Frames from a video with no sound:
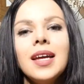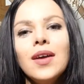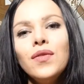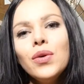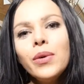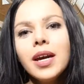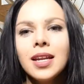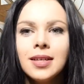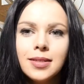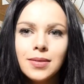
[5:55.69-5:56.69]
if you were
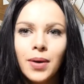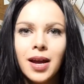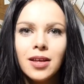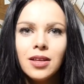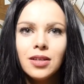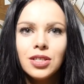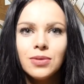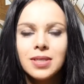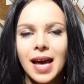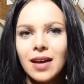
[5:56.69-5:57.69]
gonna smile,
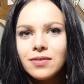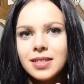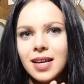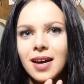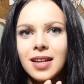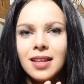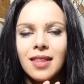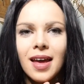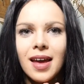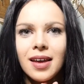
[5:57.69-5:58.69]
you'd have to kind of
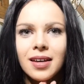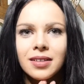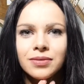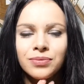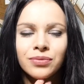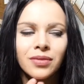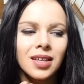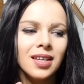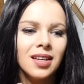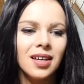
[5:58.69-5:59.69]
like,
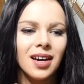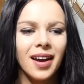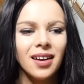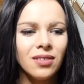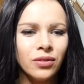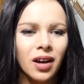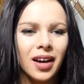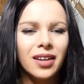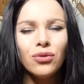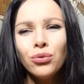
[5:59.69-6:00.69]
I don't,
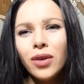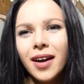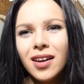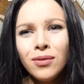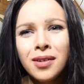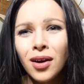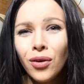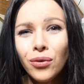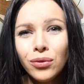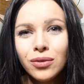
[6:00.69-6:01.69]
I don't, I don't
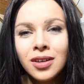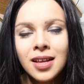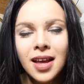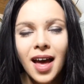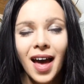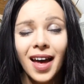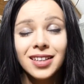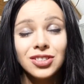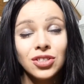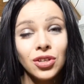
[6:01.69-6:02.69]
know.
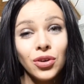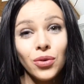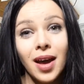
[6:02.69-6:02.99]
Do you know,